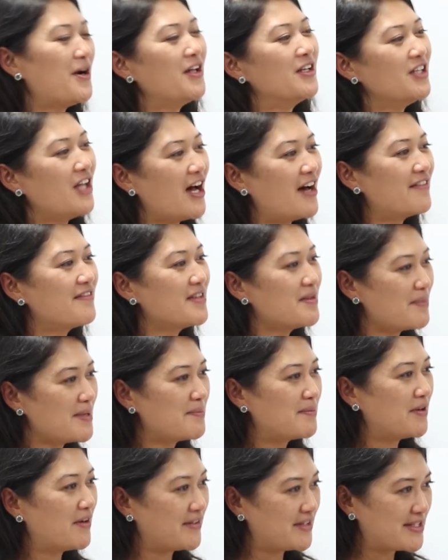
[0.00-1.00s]
a lot of the
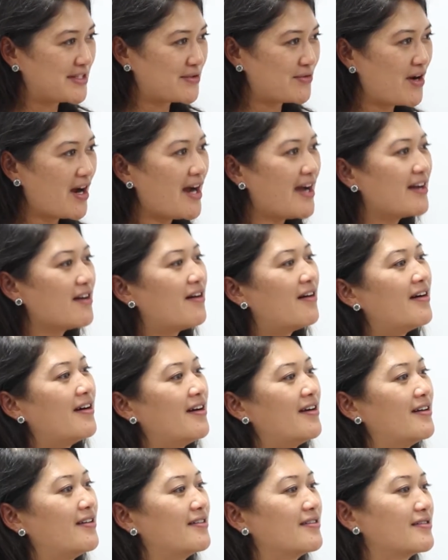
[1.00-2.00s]
people on this ride
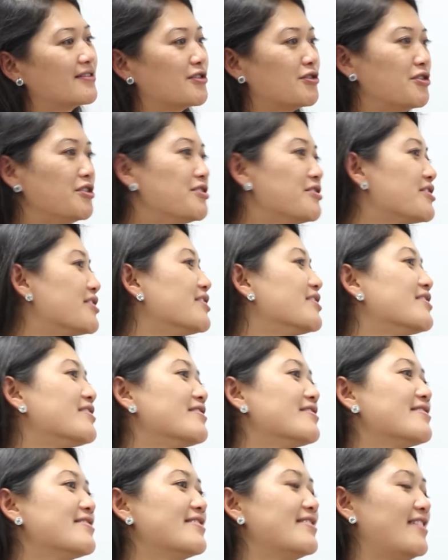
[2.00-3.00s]
are cruisers.